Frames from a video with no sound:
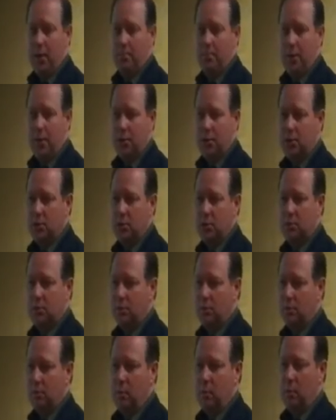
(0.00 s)
on patients
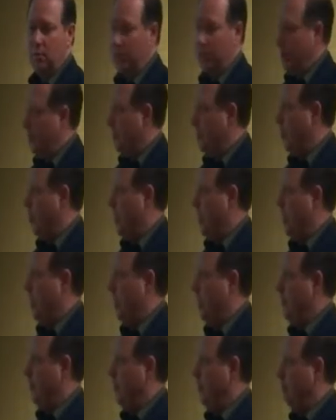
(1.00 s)
where, believe it or not,
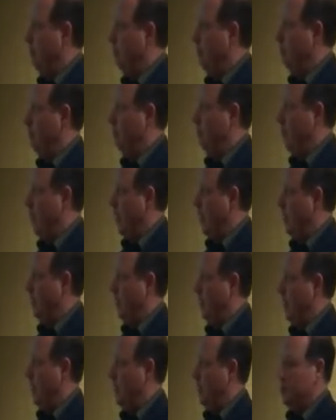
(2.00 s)
even
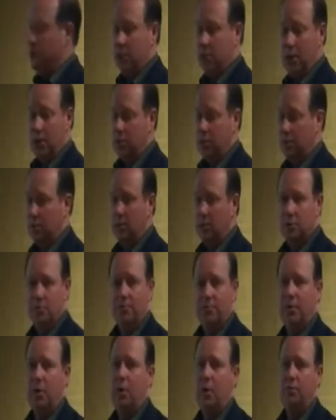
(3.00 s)
minimal anesthesia is
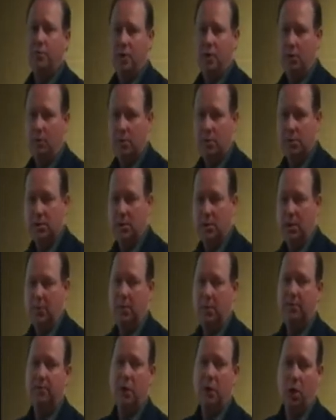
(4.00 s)
very, very risky. They
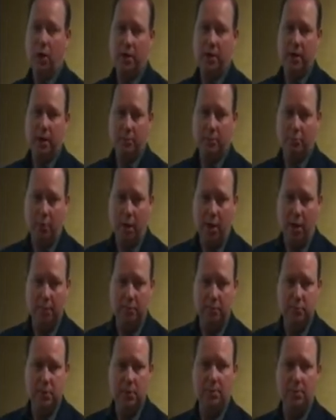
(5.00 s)
may have cardiac
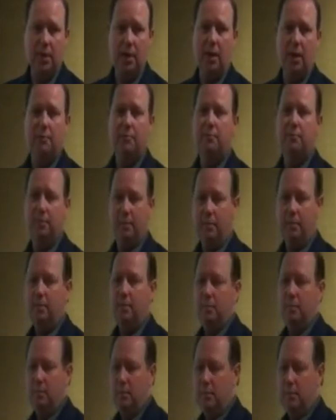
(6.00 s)
problems, they may have
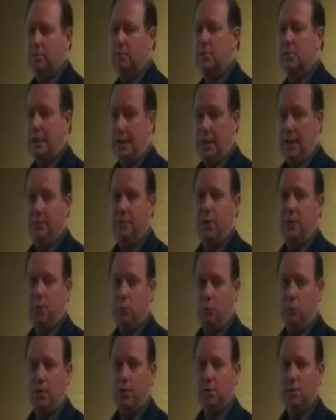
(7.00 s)
significant
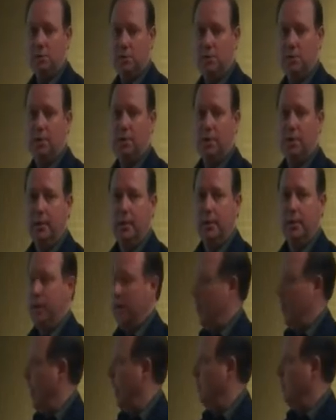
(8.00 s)
risks,
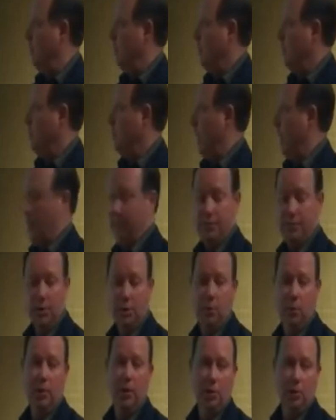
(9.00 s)
and we just have to
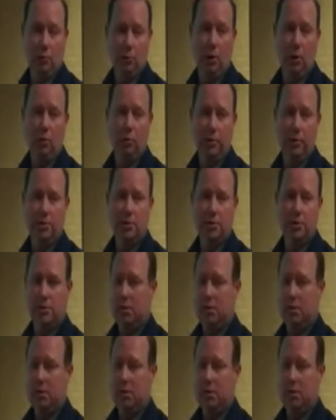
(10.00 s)
do it under local. It's the